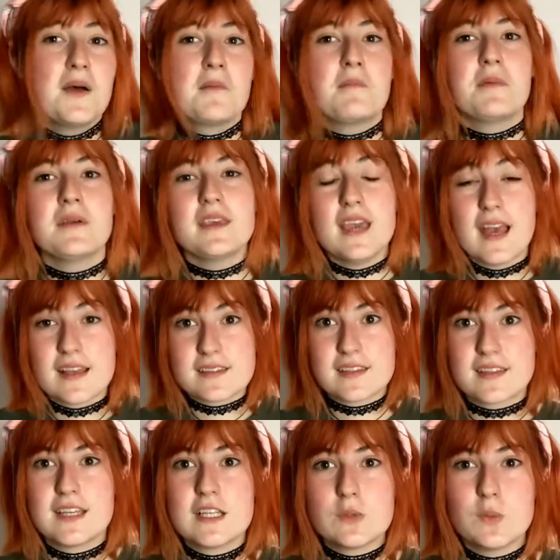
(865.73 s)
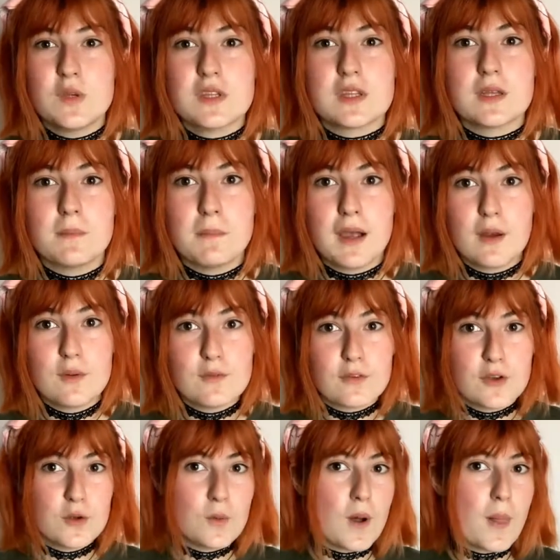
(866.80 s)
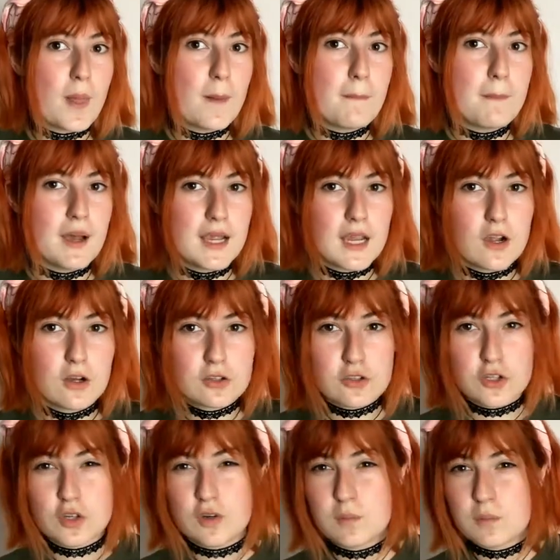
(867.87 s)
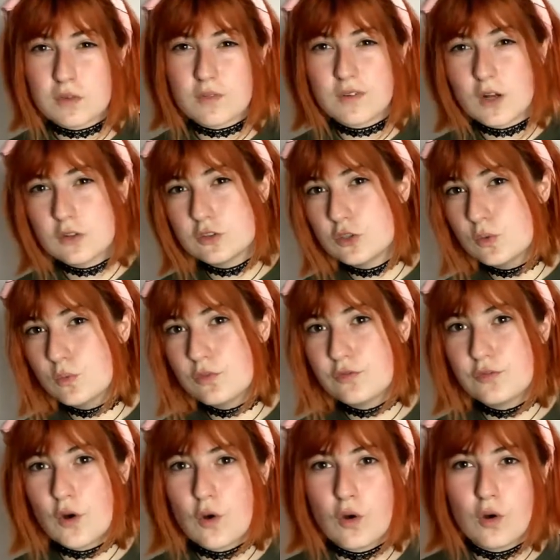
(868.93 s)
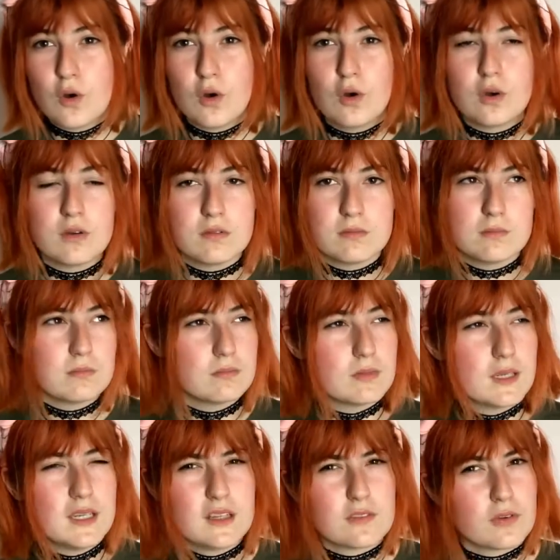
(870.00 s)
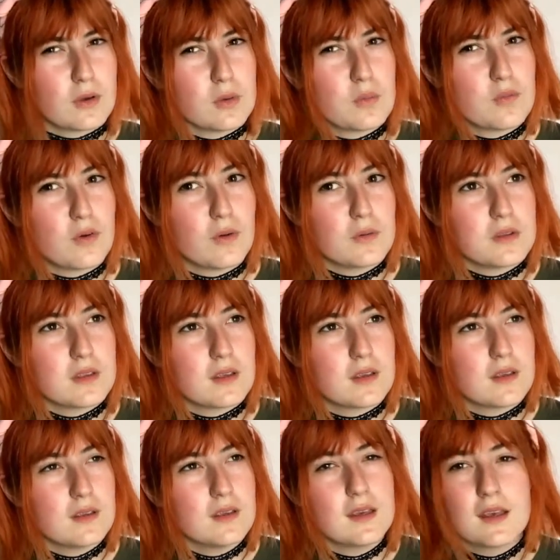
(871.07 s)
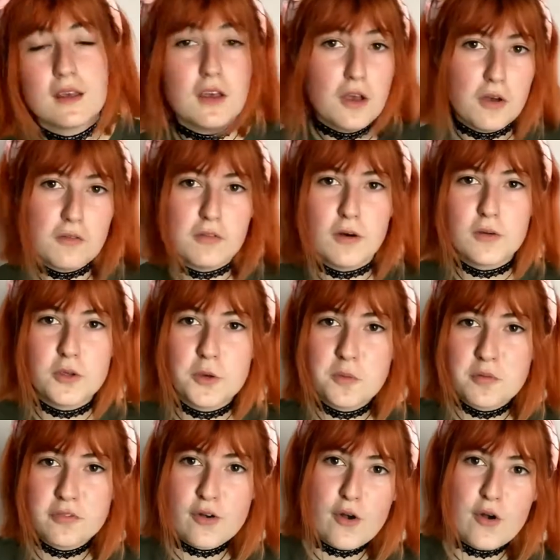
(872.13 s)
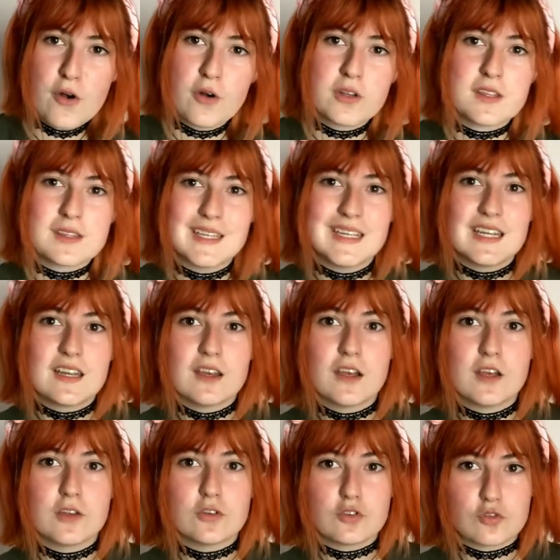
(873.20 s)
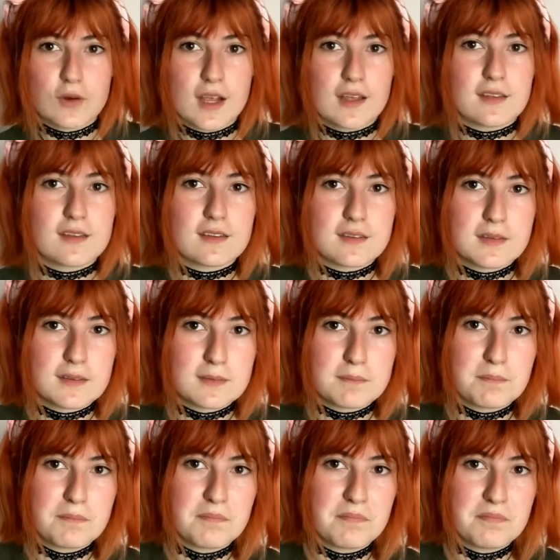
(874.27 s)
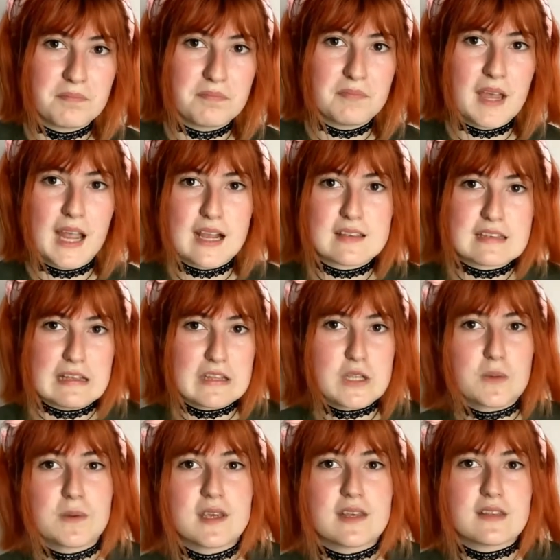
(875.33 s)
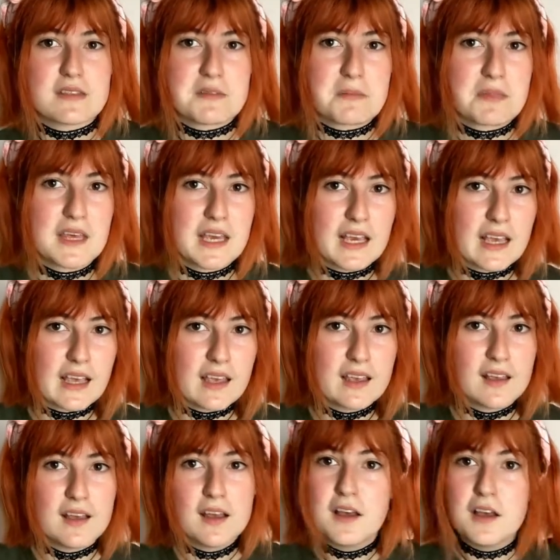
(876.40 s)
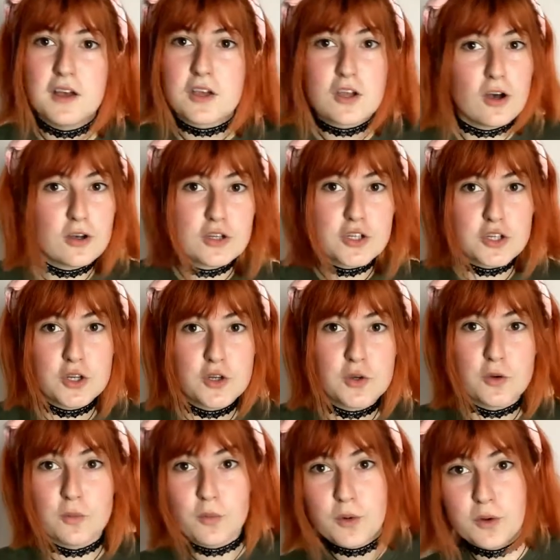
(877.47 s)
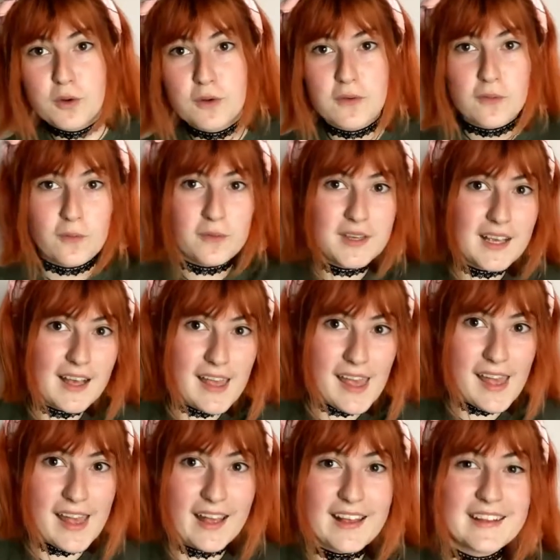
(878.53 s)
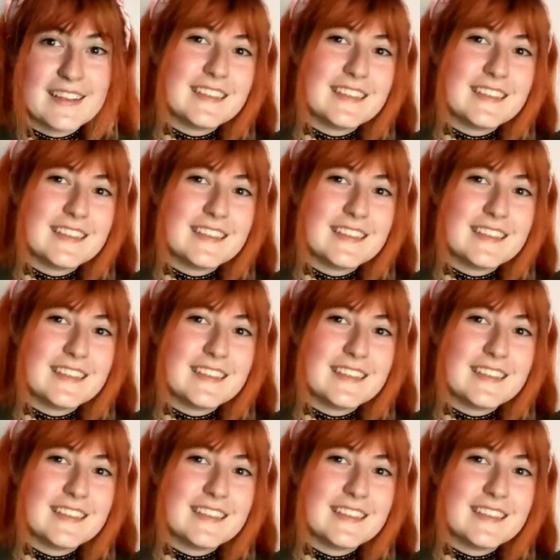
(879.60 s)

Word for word: But yes, this was my review on the Miccostumes Volume 4. It is Volume 4, isn't it? Yeah. Volume 4 Cinder dress accessories thing. Costume, woo, yeah.